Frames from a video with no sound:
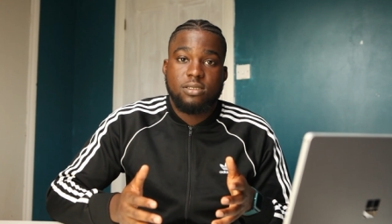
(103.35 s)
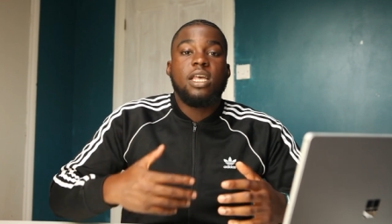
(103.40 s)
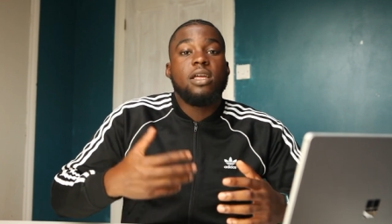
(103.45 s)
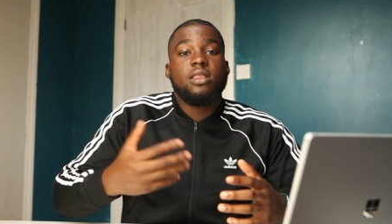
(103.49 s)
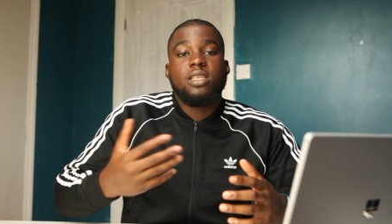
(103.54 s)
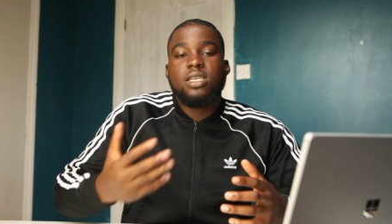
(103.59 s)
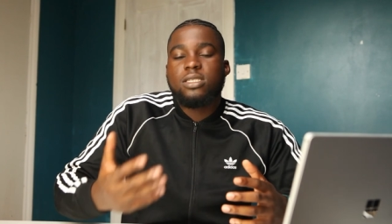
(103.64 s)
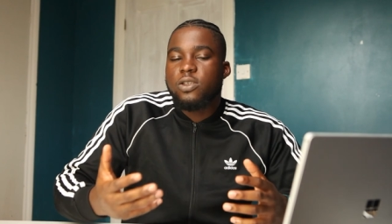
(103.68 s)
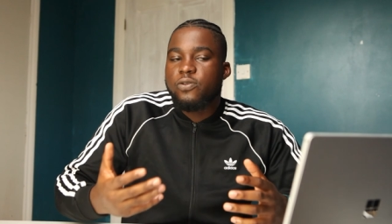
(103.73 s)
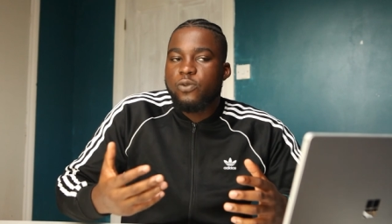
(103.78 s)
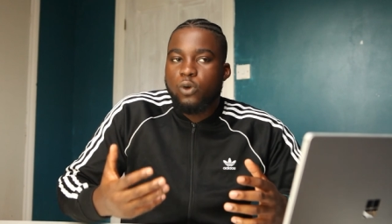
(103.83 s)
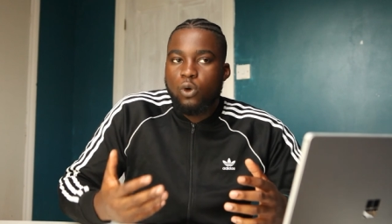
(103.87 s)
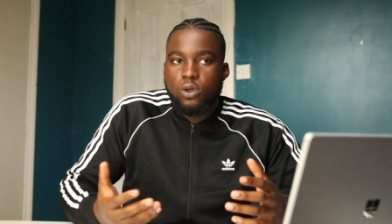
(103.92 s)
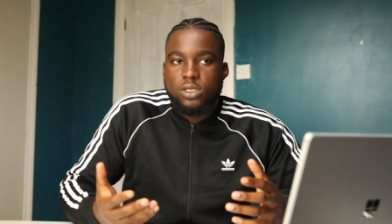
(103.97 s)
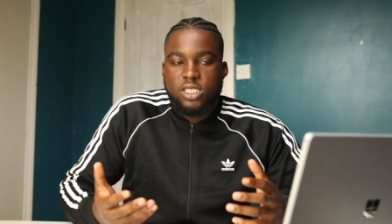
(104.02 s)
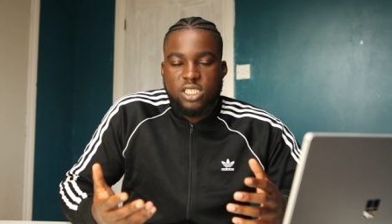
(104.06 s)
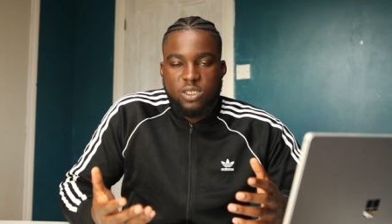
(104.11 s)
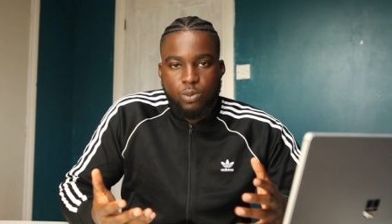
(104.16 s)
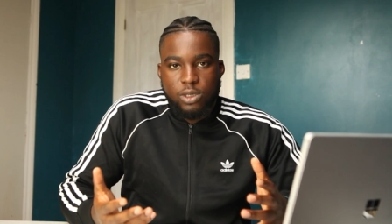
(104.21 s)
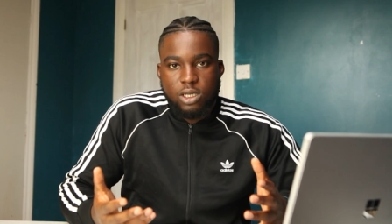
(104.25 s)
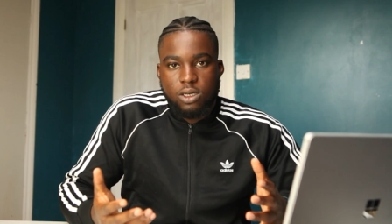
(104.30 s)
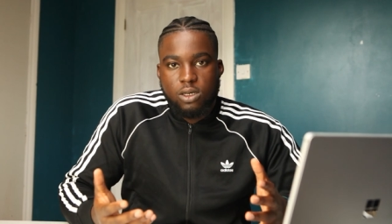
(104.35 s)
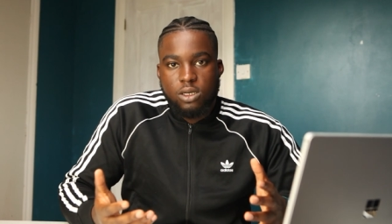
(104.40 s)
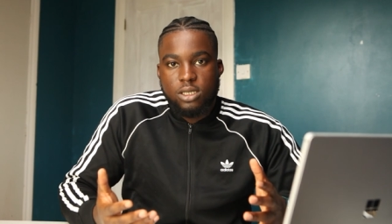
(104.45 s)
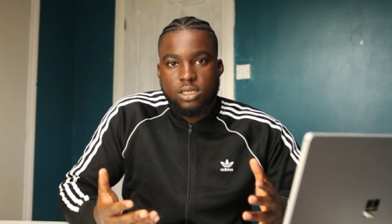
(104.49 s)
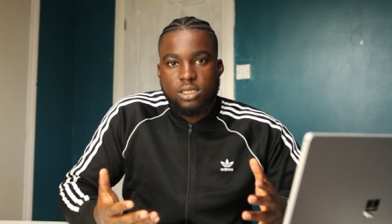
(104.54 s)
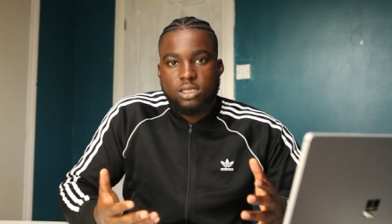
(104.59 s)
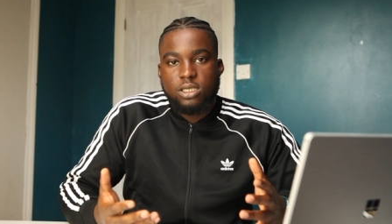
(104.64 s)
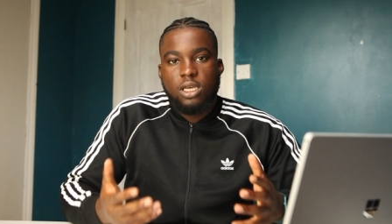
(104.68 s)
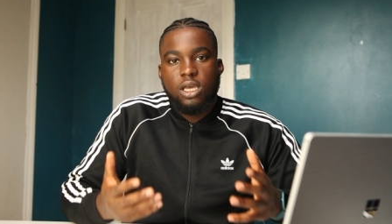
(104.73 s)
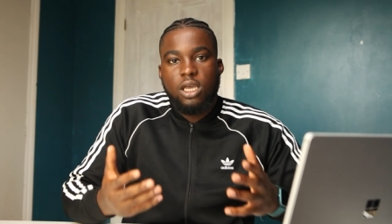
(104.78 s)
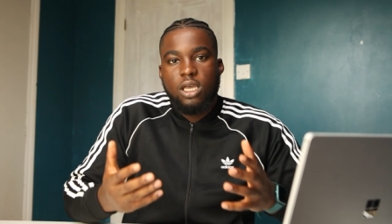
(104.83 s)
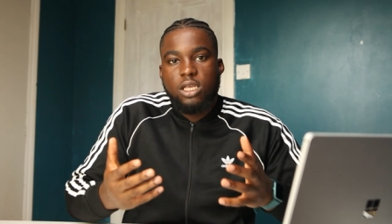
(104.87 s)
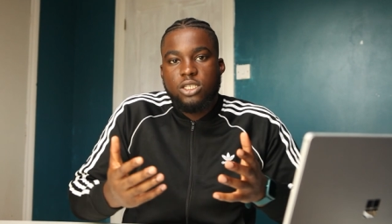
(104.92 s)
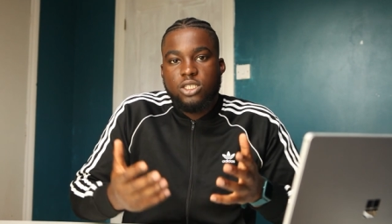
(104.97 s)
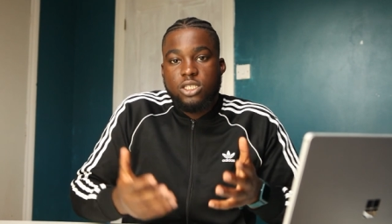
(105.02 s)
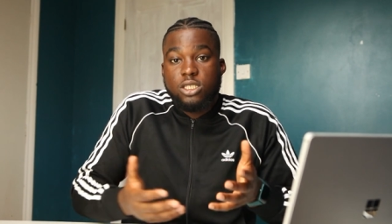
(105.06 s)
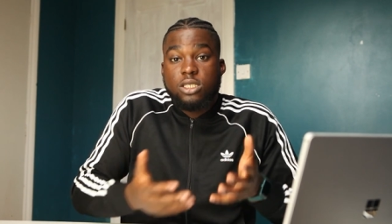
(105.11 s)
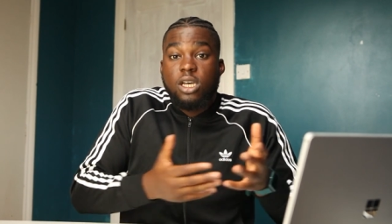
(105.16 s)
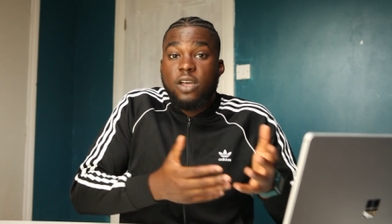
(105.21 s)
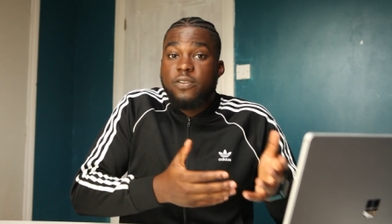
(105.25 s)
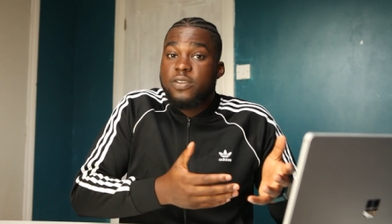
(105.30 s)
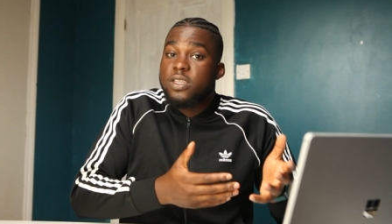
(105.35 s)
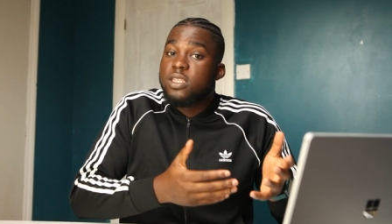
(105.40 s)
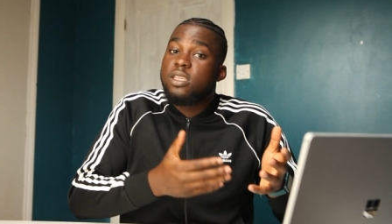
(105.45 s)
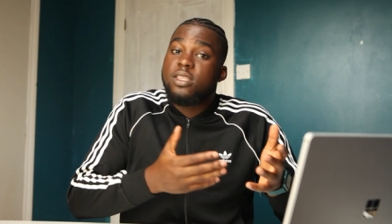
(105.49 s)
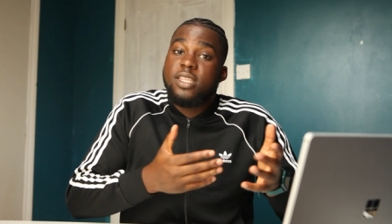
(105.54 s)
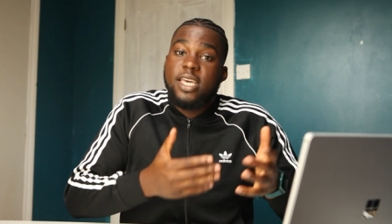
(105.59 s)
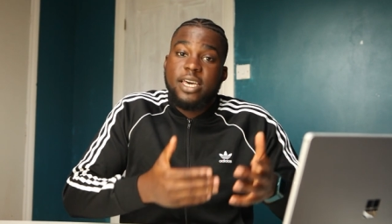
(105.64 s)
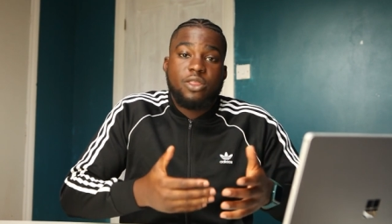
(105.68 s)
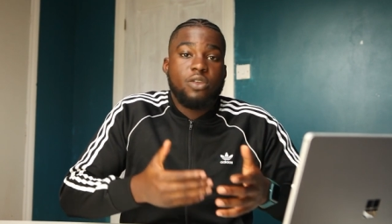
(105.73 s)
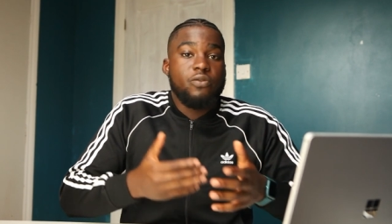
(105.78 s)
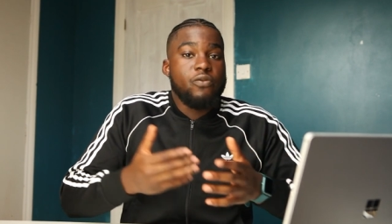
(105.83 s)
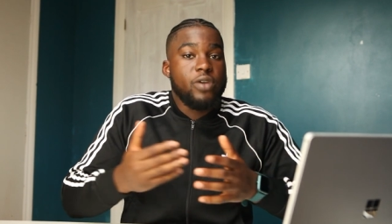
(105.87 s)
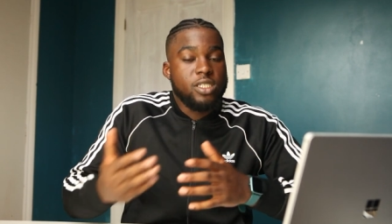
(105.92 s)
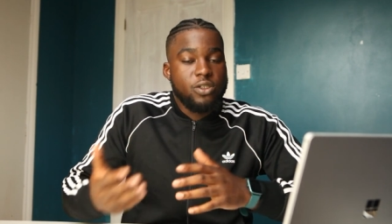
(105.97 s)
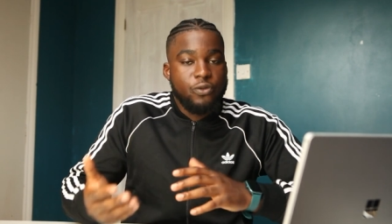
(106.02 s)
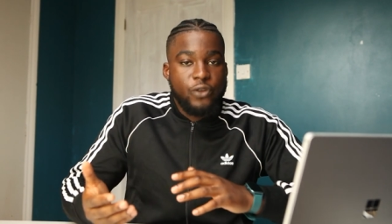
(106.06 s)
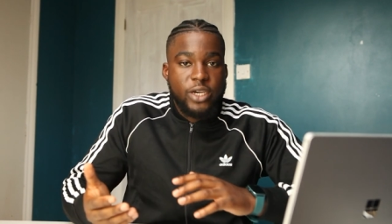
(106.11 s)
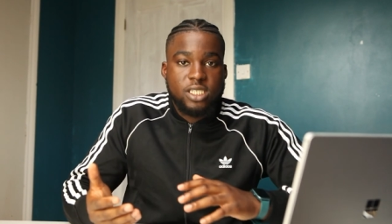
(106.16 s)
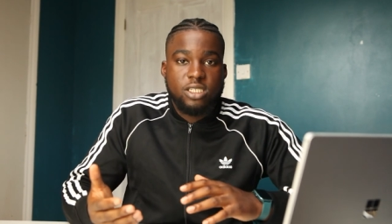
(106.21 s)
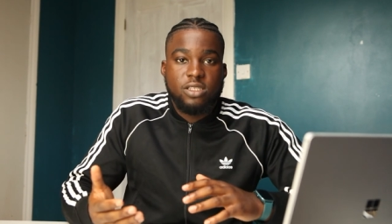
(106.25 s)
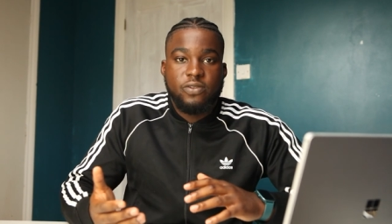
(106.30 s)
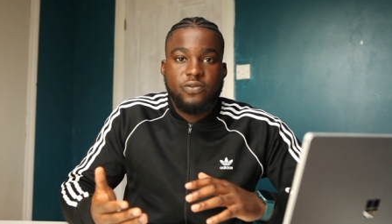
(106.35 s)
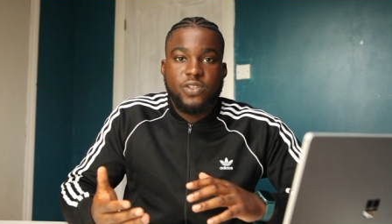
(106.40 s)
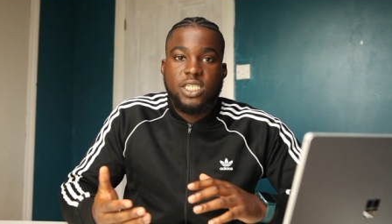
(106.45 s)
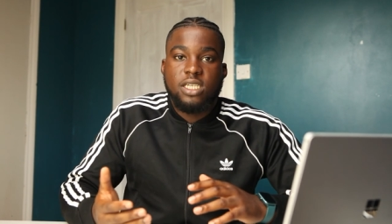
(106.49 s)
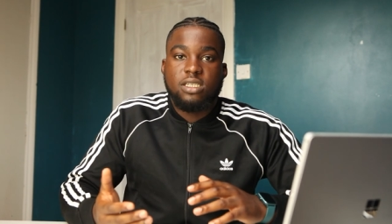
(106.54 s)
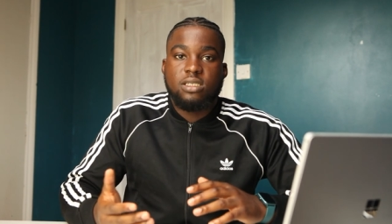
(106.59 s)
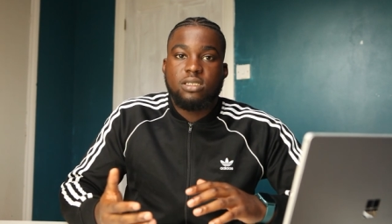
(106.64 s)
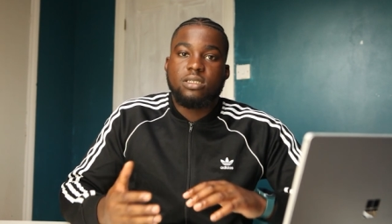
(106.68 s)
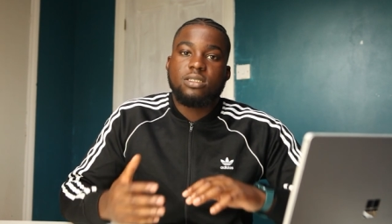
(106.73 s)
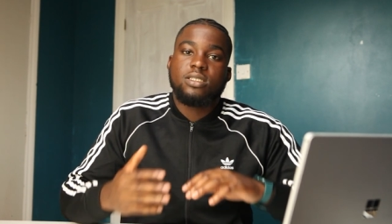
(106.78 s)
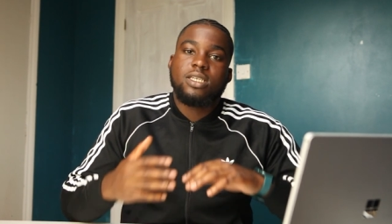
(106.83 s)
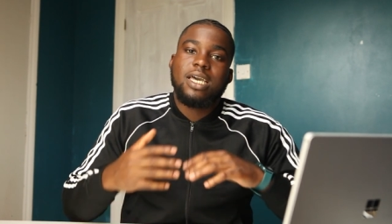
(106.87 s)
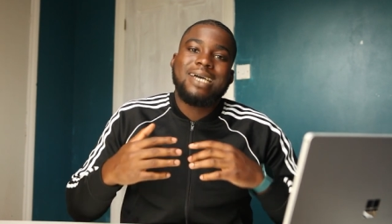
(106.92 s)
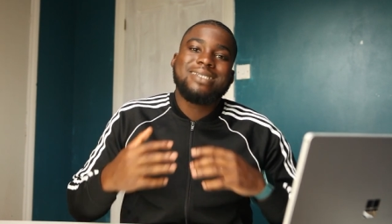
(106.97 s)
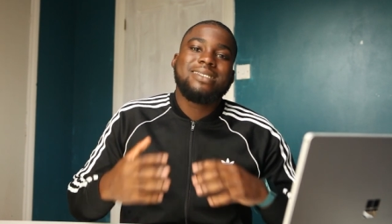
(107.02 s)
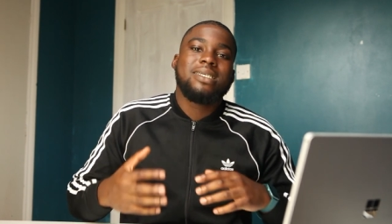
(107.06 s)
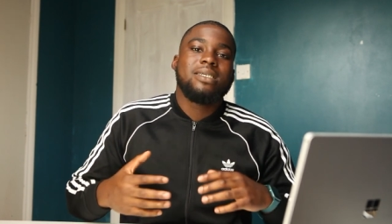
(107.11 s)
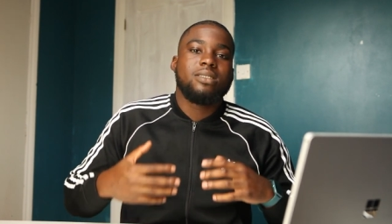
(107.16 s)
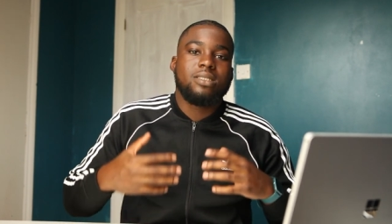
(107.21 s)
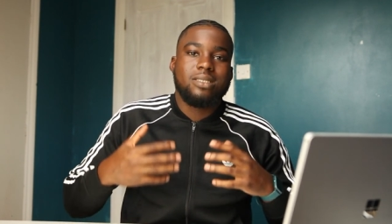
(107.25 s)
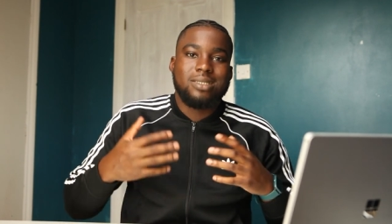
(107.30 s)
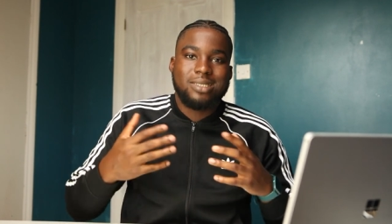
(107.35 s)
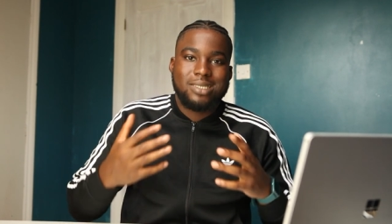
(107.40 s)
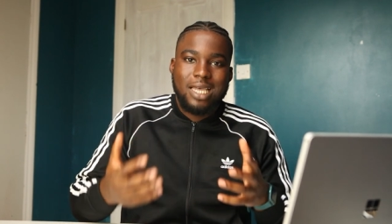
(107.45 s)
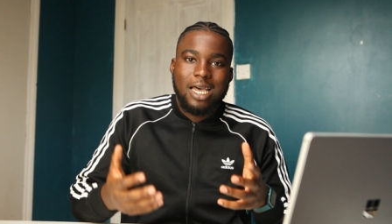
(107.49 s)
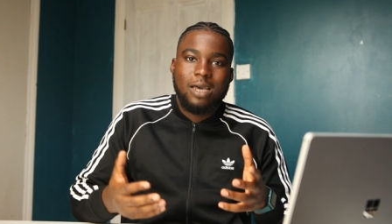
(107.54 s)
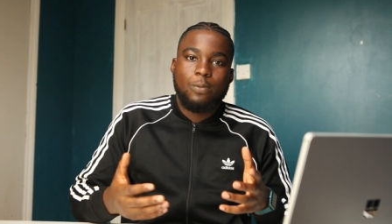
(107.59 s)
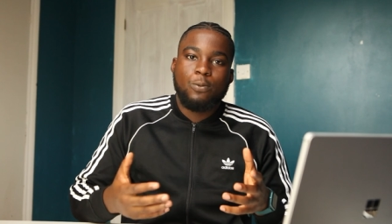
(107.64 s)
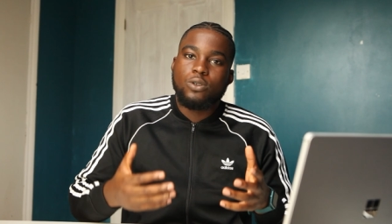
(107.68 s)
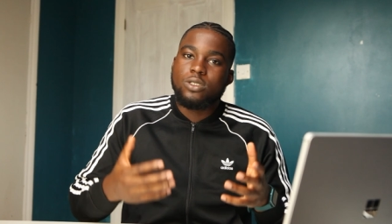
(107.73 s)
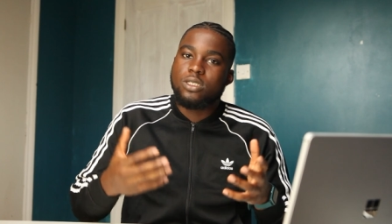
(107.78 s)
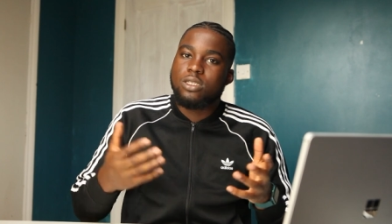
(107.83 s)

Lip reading: Now this of course is because just after the death and resurrection of Jesus, as his disciples